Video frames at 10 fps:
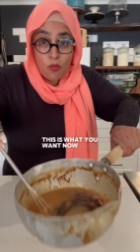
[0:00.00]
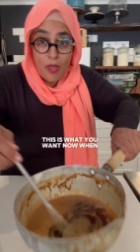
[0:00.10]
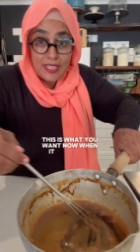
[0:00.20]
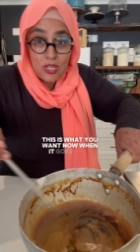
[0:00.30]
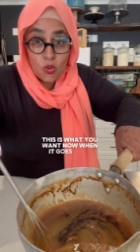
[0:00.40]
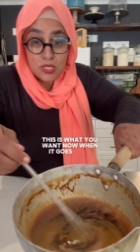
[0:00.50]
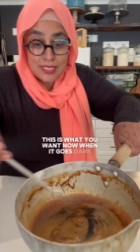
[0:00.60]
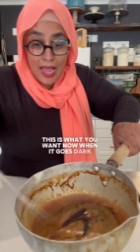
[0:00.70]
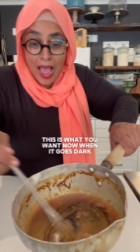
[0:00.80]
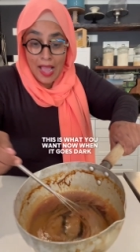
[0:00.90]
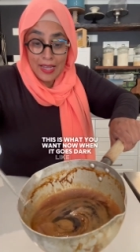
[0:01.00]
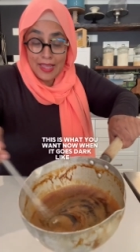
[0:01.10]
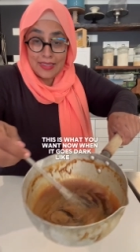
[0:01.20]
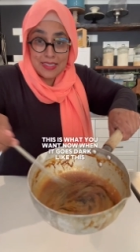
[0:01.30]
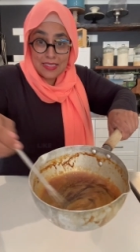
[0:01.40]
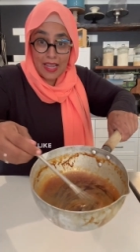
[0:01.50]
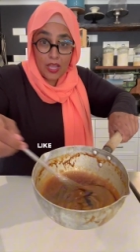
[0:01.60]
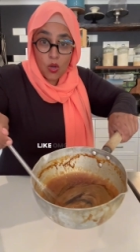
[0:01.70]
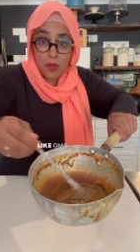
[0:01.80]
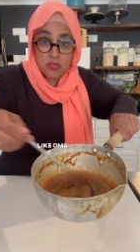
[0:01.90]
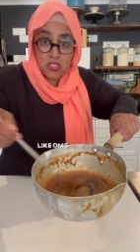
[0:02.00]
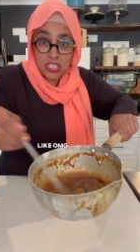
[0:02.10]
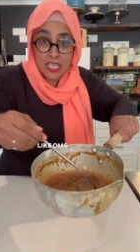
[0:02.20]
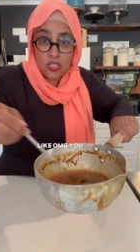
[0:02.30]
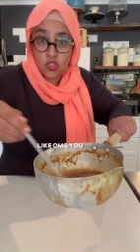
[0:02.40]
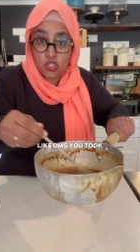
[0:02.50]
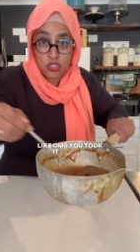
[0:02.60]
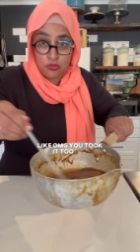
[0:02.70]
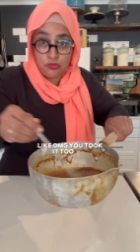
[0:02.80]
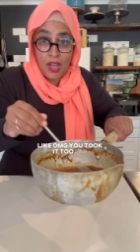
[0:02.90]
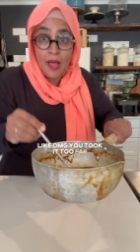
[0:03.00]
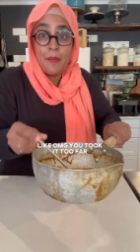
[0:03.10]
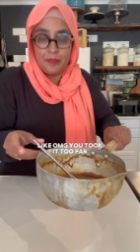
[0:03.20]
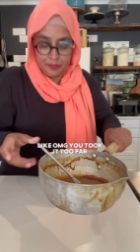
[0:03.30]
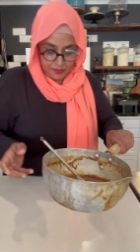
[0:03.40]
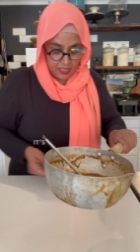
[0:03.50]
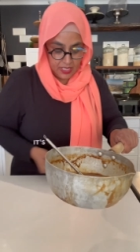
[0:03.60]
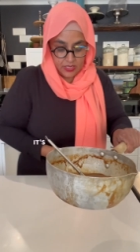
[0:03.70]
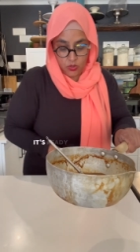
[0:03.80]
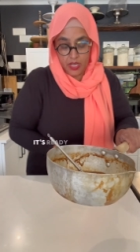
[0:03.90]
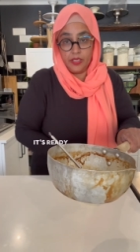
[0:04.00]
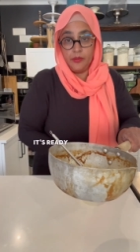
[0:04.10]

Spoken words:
when it goes dark like this, like OMG, you took it too far, it's ready.